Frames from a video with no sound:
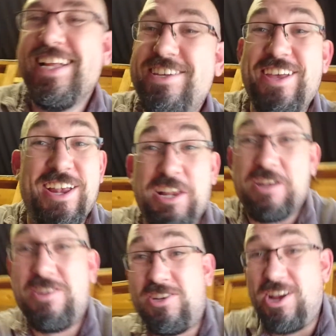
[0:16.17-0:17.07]
So a
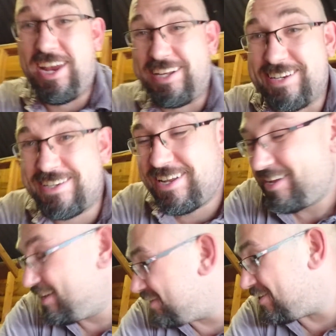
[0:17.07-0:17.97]
lot's changed
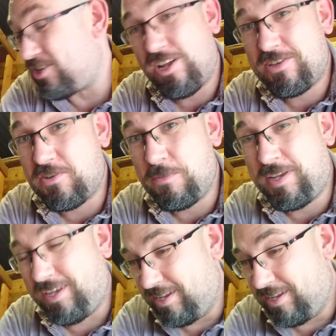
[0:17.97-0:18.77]
since you last saw me.